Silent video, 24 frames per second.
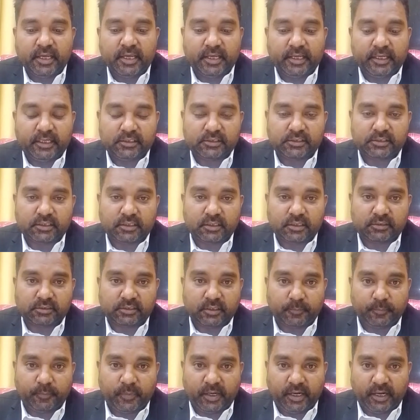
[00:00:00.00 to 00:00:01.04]
he is
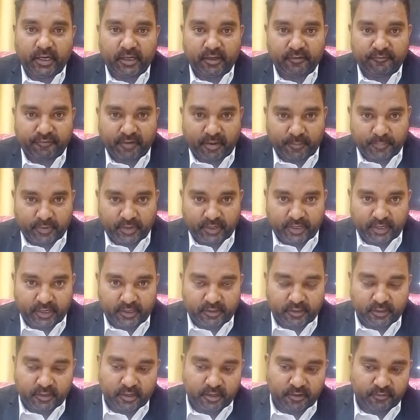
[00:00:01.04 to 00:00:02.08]
submitting a
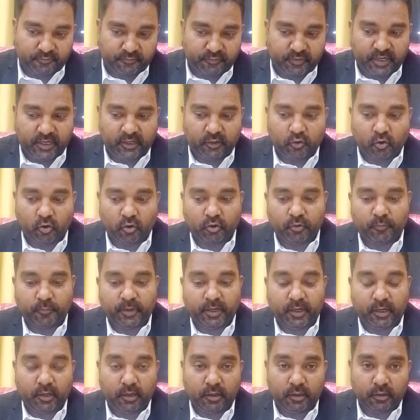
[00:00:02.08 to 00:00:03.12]
fabricated and fake
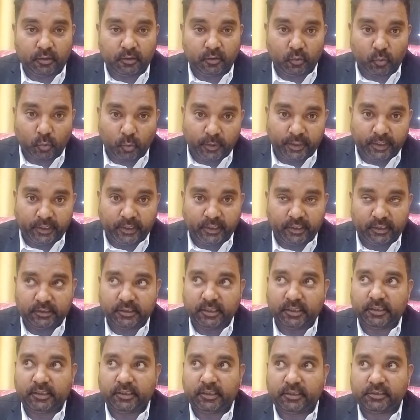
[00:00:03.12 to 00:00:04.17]
document knowingly
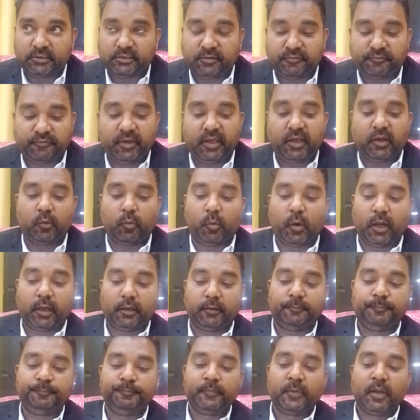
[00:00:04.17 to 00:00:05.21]
that it is a fake
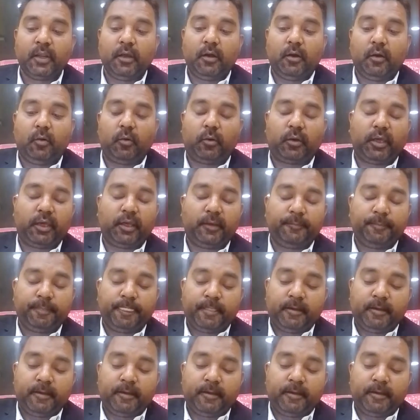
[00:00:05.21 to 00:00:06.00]
one, okay.